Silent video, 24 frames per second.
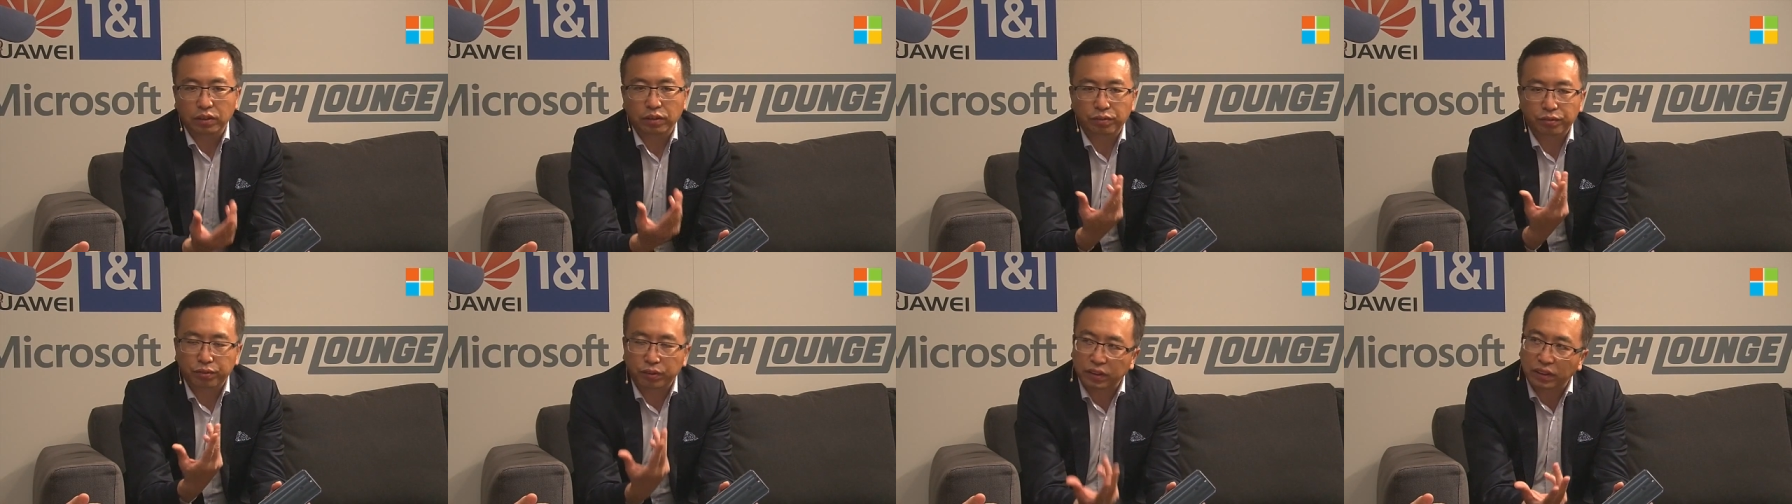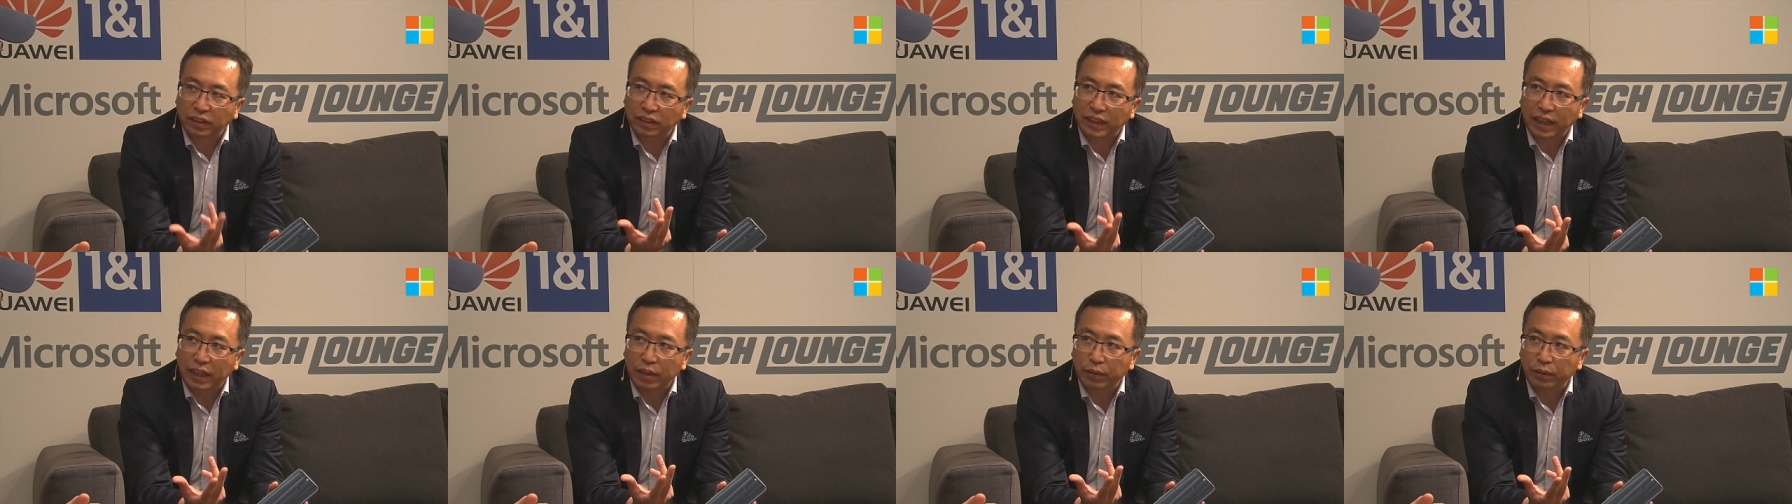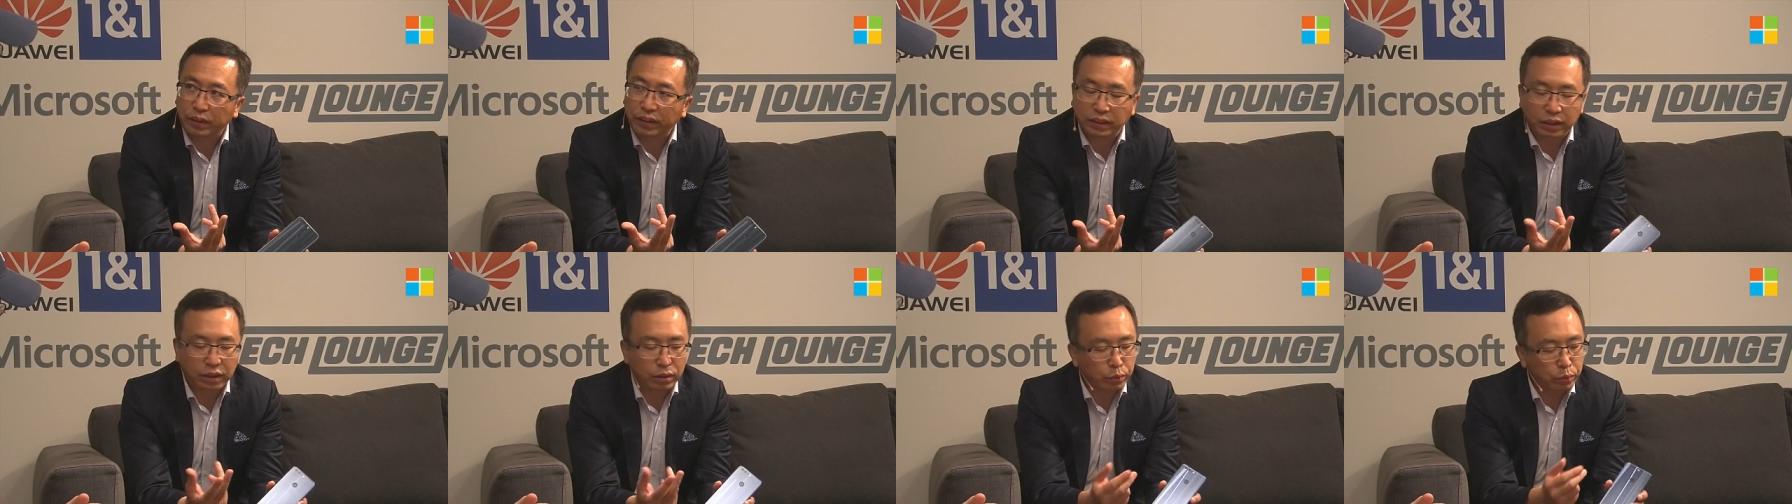the first
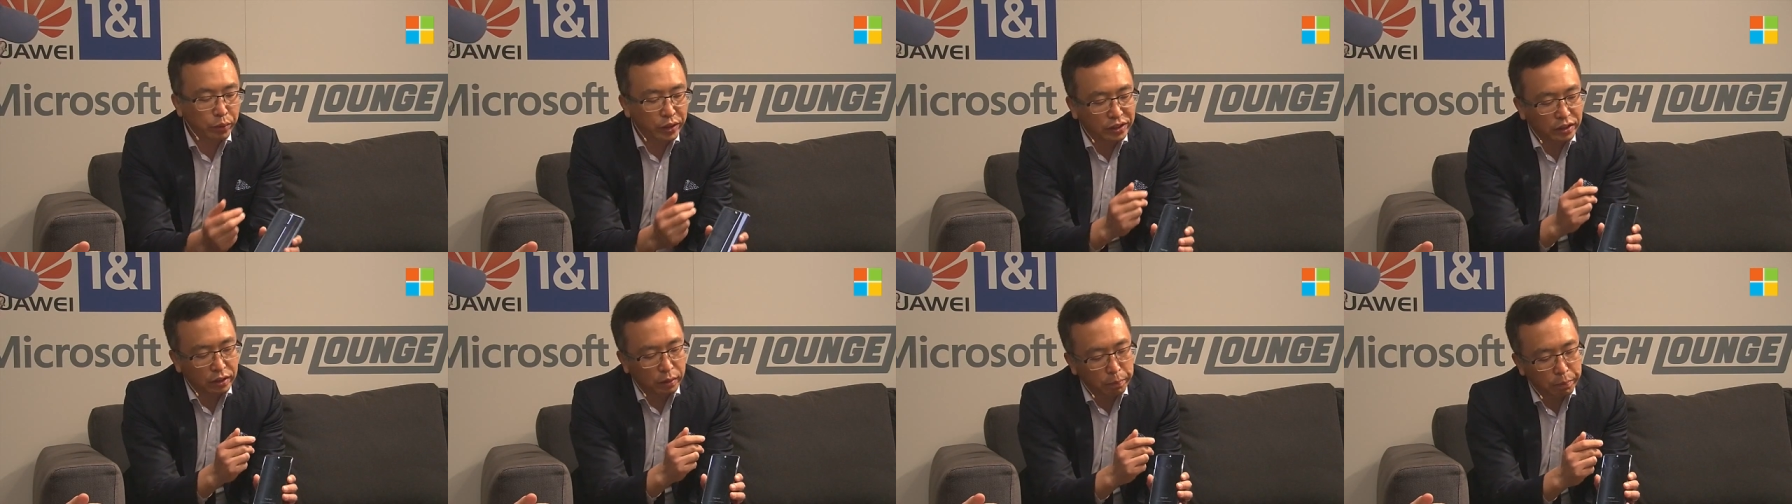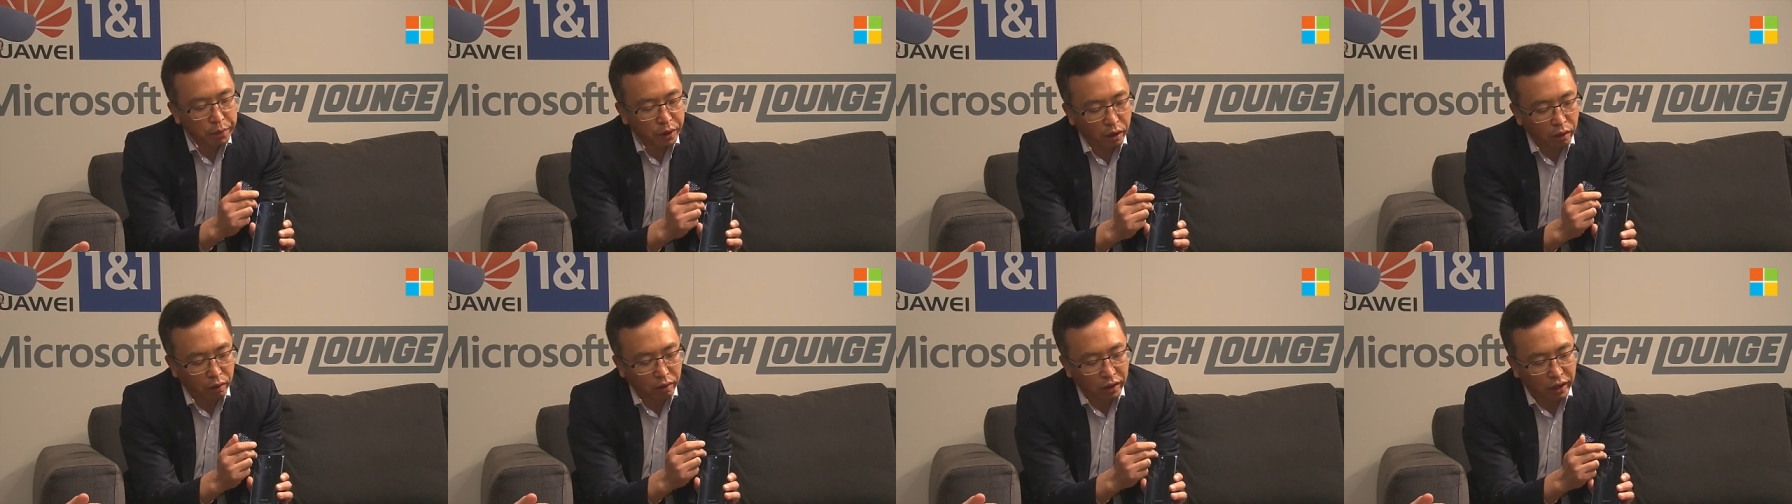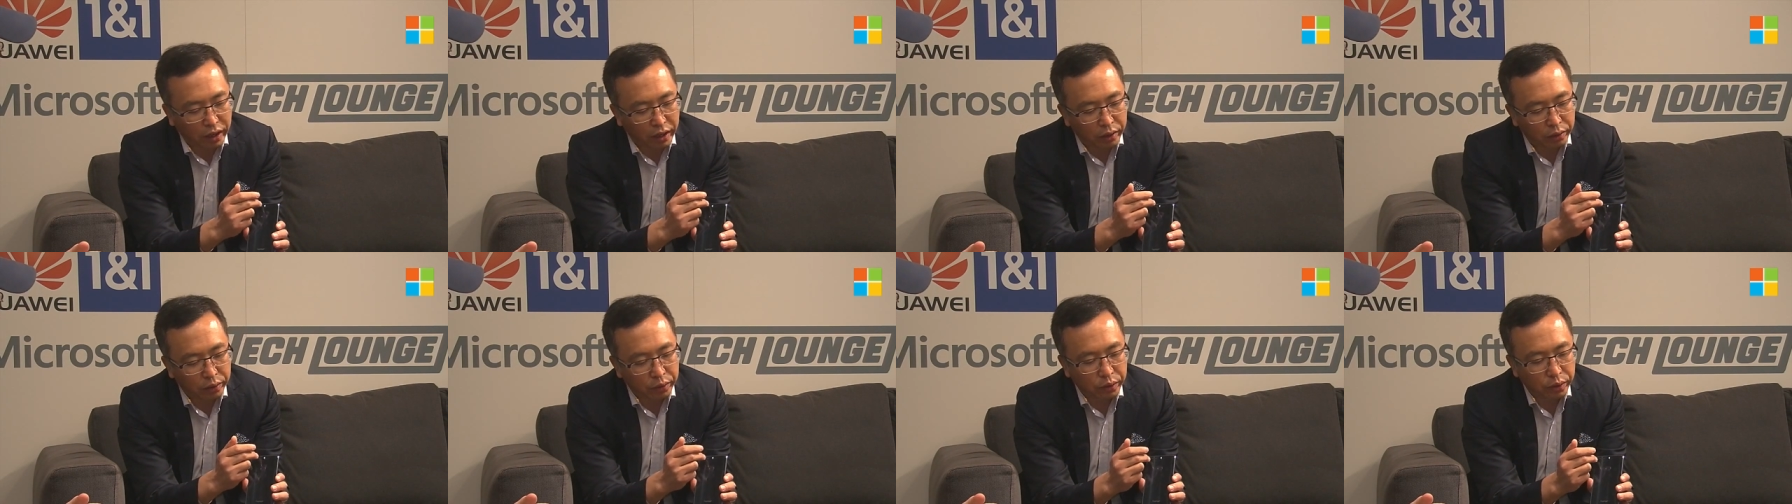generation with a
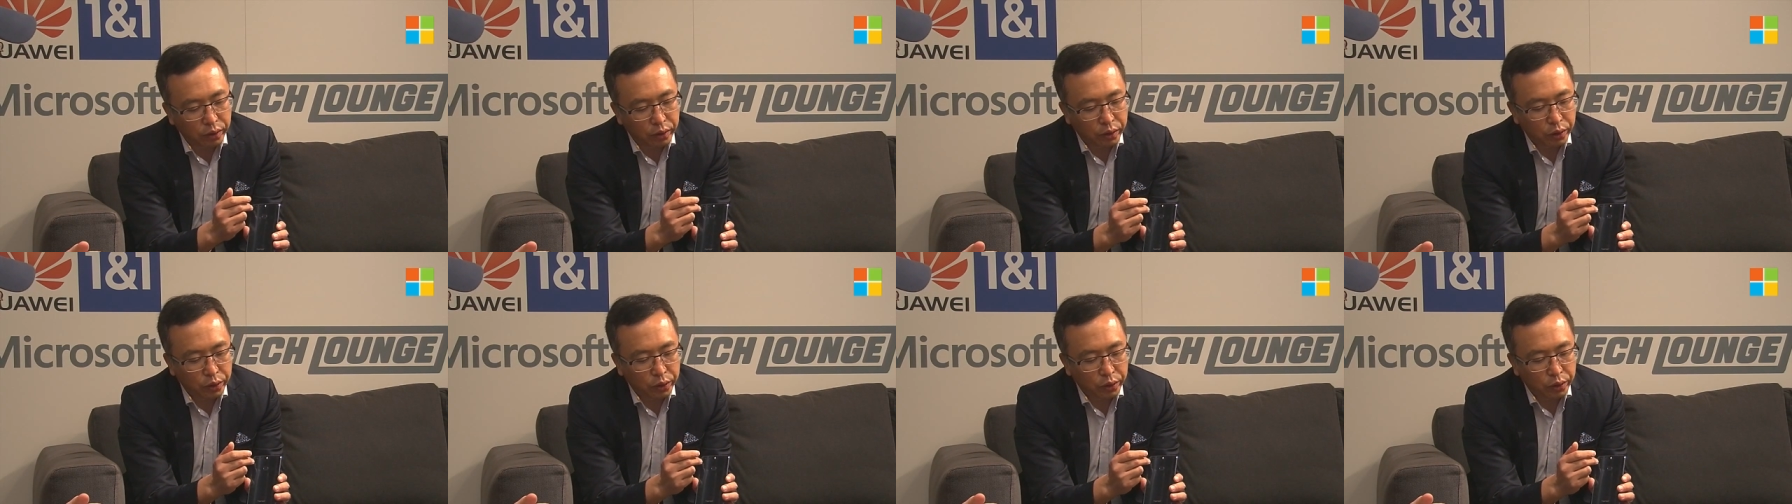parallel